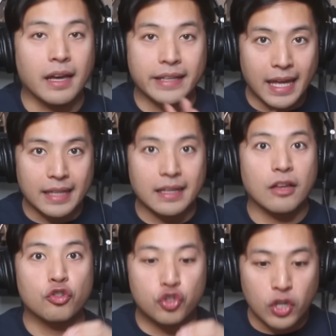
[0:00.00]
Again,
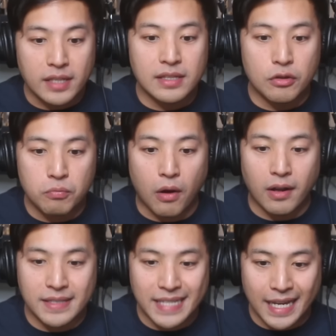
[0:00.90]
just the
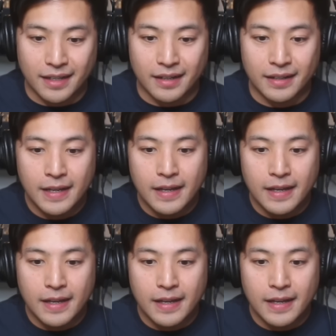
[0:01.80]
raw data.